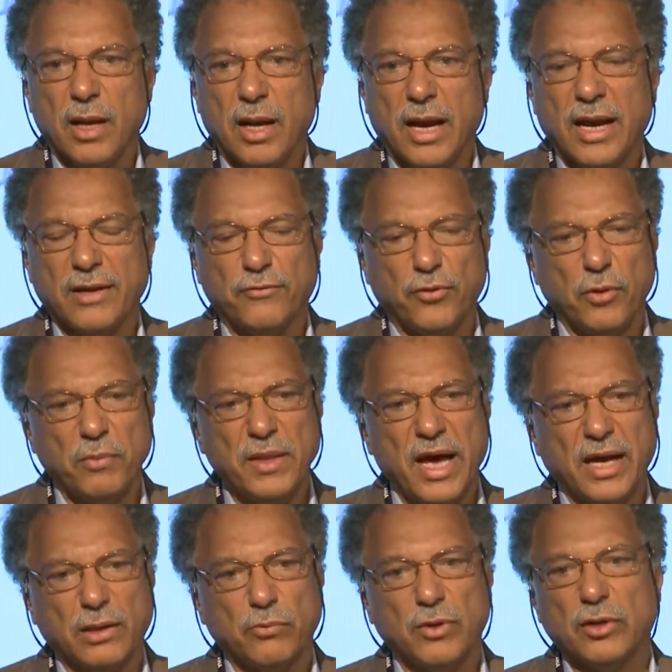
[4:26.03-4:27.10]
And from
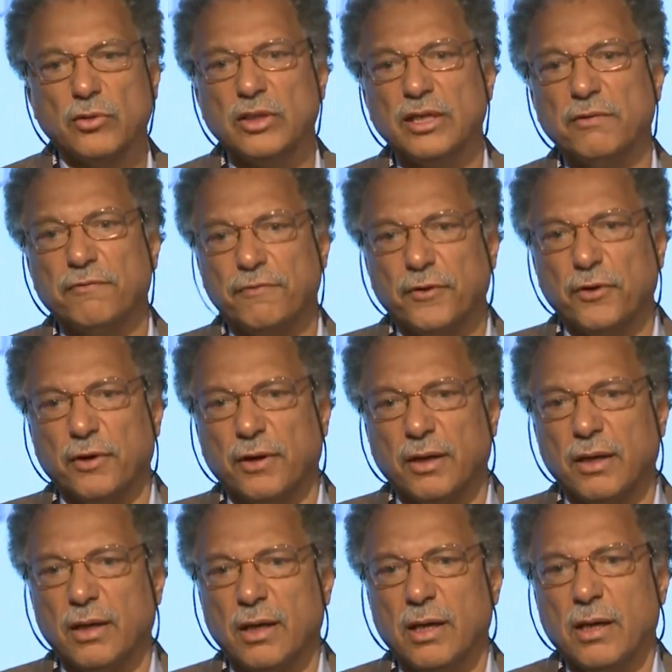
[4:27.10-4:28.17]
that, we could infer
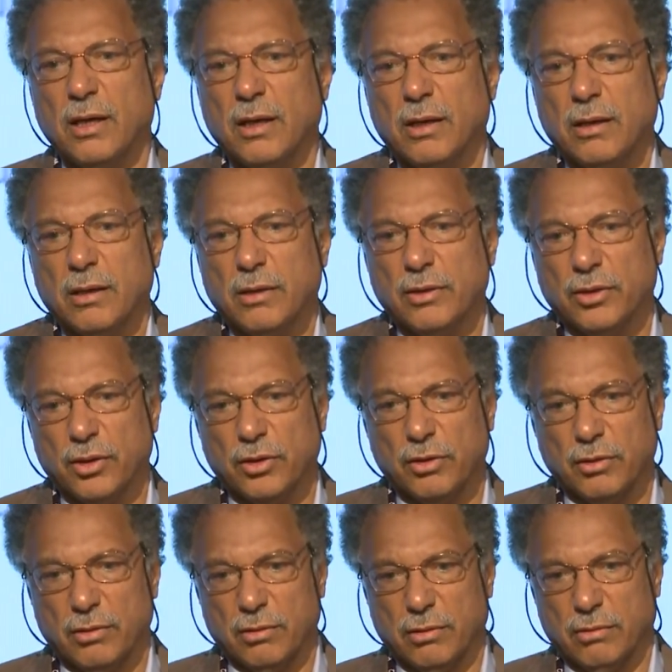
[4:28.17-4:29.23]

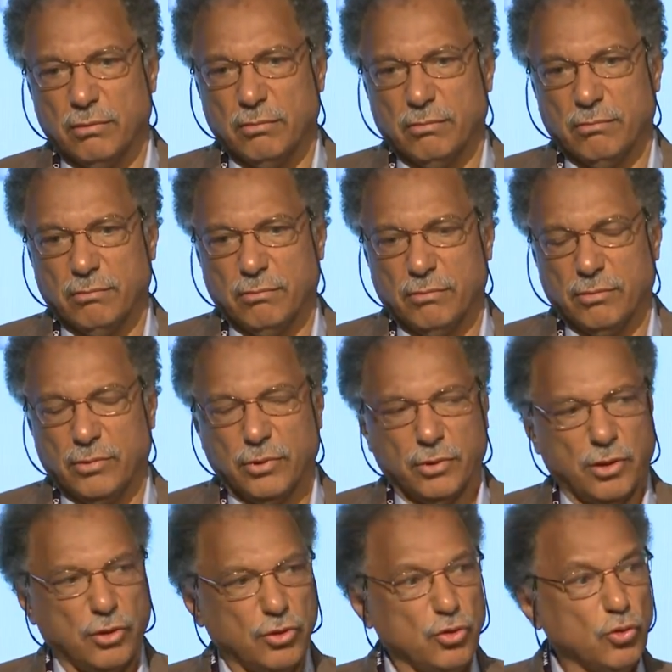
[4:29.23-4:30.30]

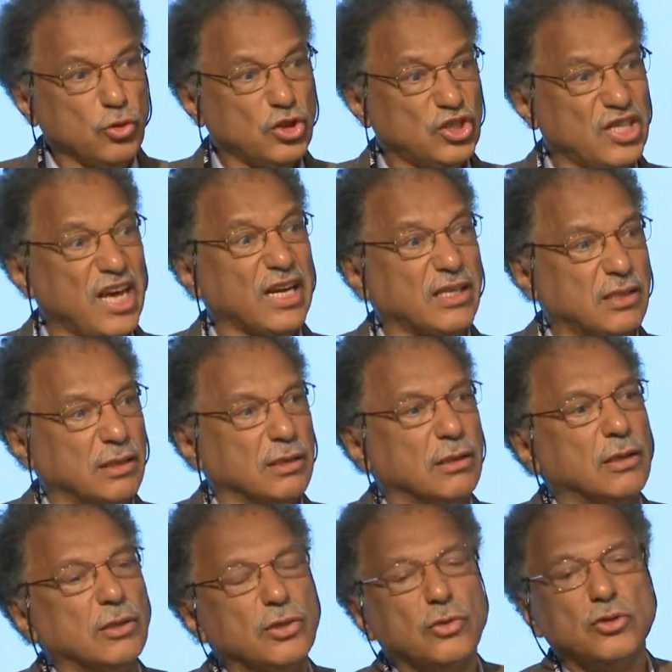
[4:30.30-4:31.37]
a huge sector, a
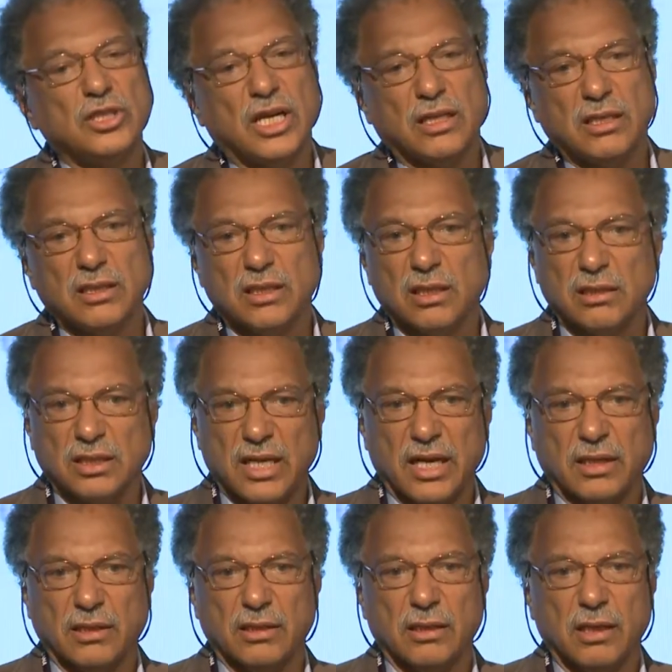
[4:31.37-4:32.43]
huge artisanal
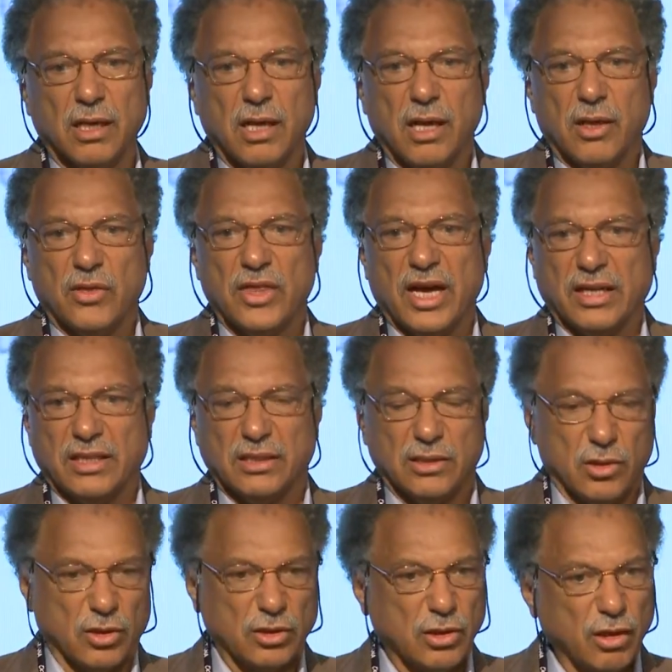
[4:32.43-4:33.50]
sector that is
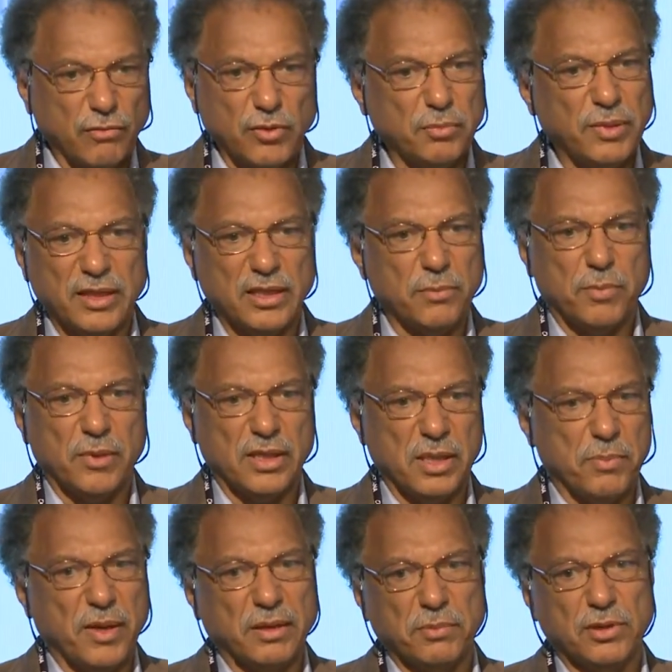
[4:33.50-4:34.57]
not covered by the
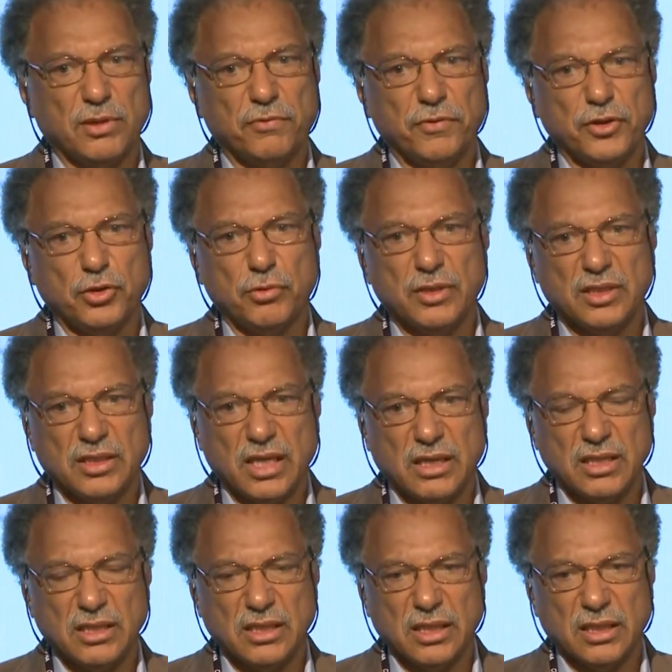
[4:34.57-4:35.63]
Department of Fisheries
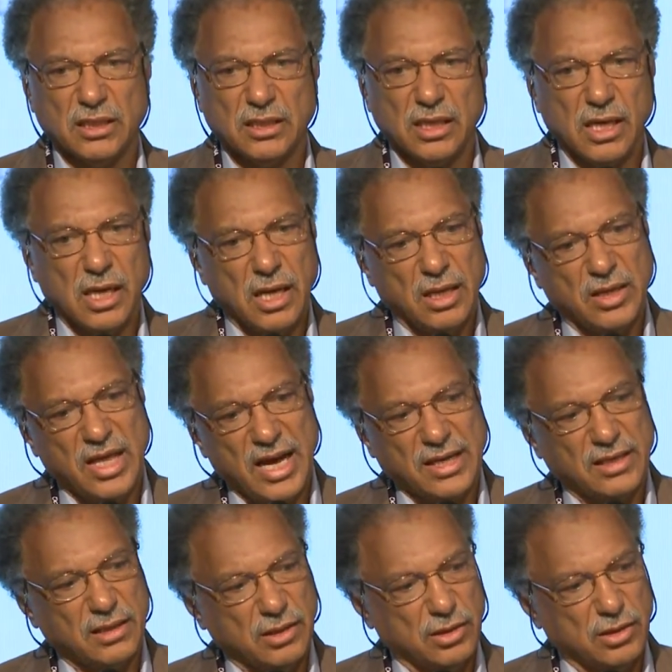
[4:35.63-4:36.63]
Statistics that